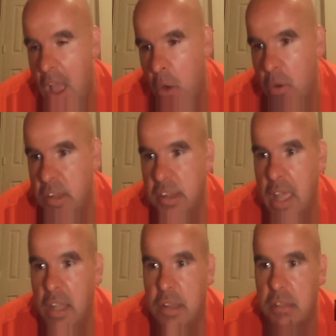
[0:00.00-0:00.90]
always say
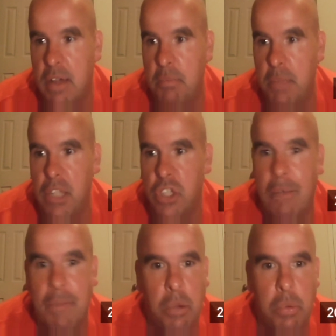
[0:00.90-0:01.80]
it's like being
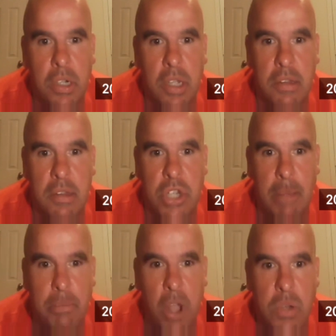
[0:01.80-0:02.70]
Dominique Wilkins'
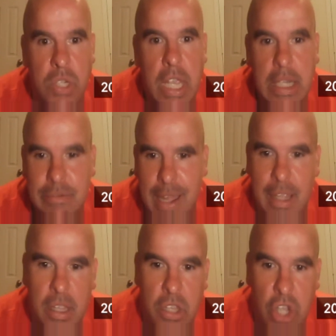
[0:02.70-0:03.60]
jump coach. Right.
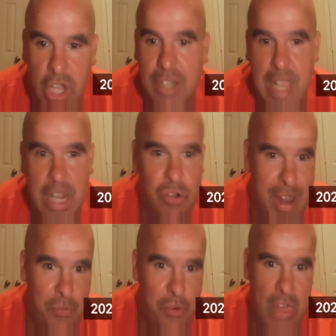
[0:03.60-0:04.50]
Like you're going to take
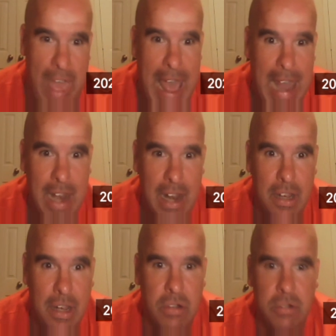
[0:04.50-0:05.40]
credit for that.
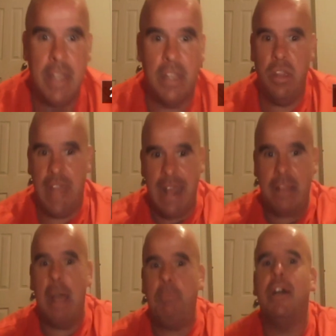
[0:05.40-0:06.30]
Like
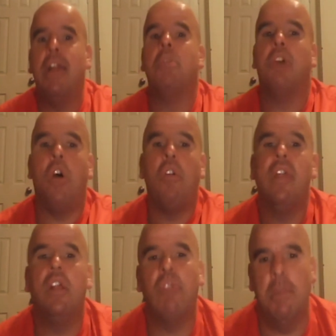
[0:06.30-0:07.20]
that player was already
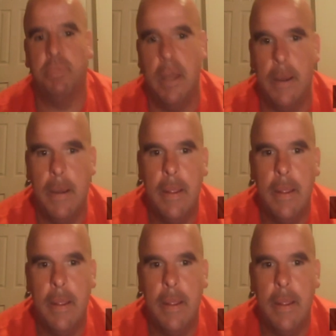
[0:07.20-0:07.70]
a great player.